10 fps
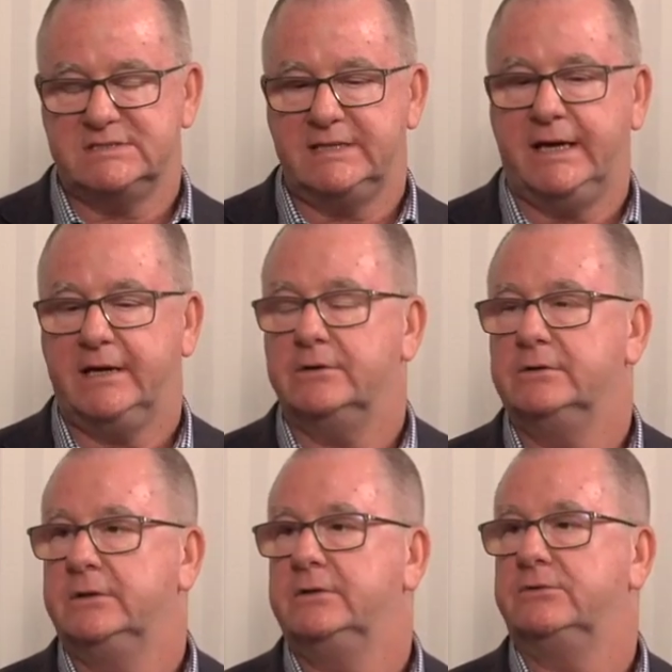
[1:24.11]
see how
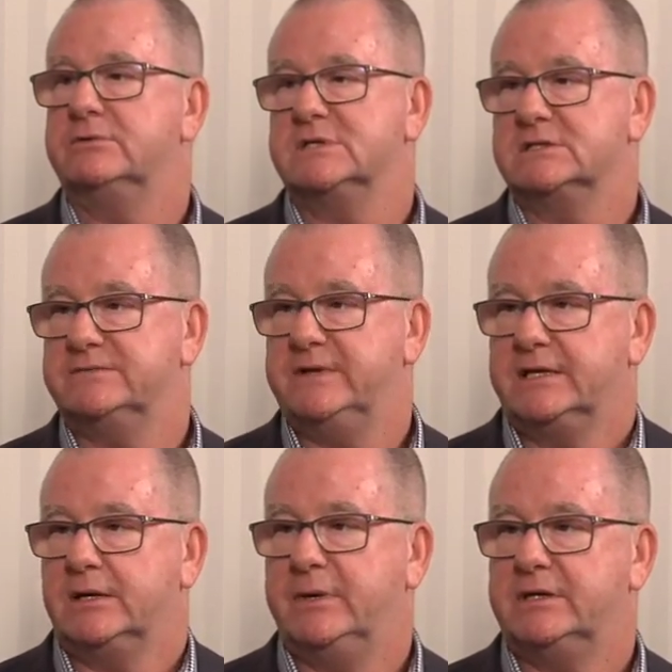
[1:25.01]
the results of
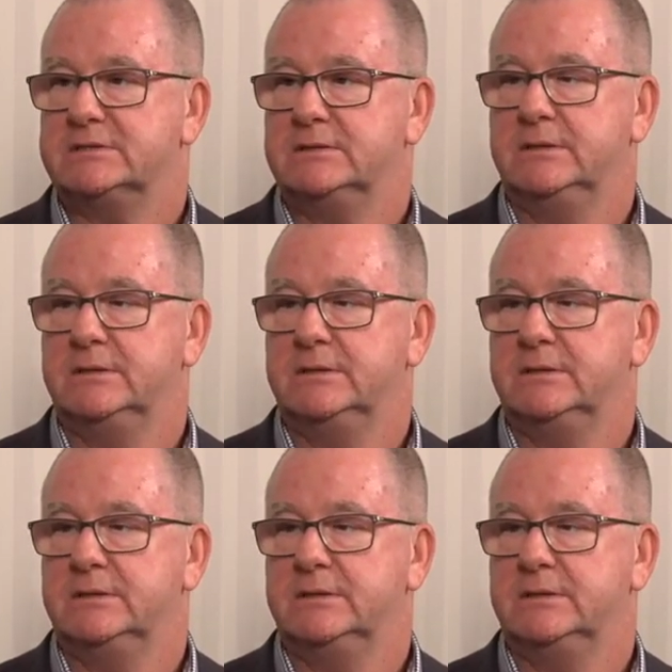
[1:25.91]
that come out.